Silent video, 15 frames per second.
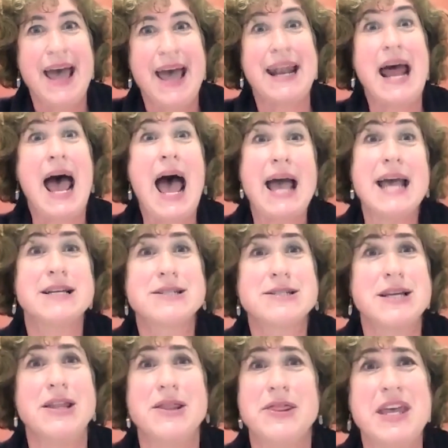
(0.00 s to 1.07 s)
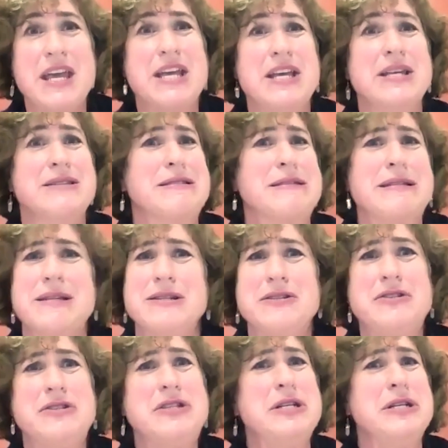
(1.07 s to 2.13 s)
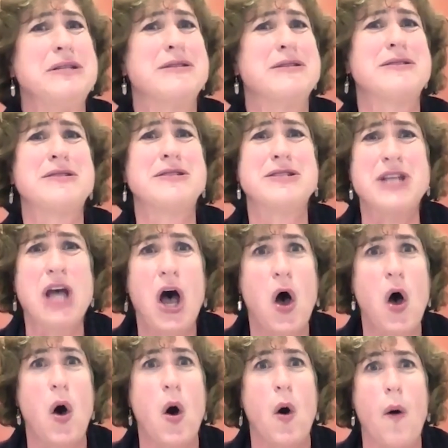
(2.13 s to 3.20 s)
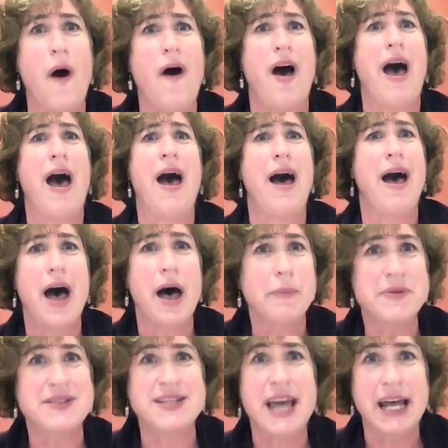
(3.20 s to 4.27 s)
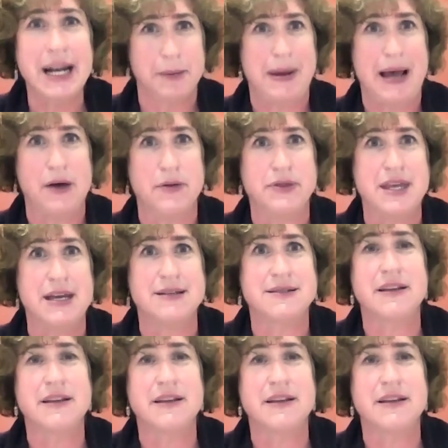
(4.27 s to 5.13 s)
And Hyacinth she's so upset about this,